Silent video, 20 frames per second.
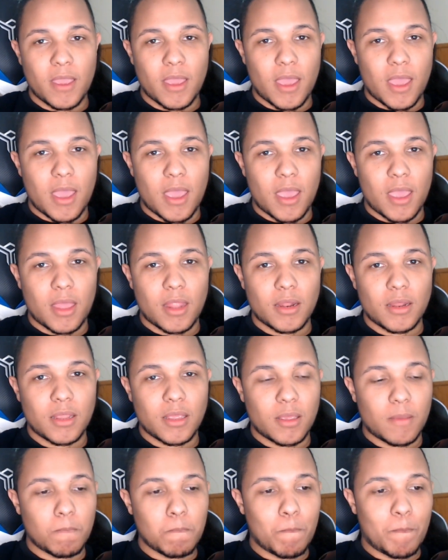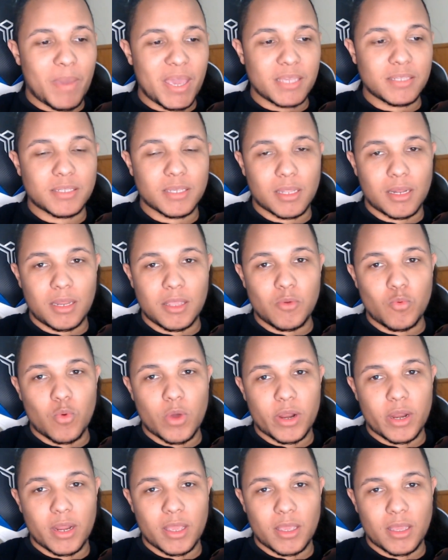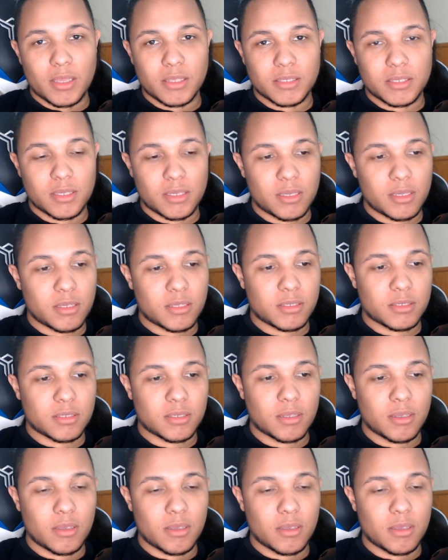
And basically what it is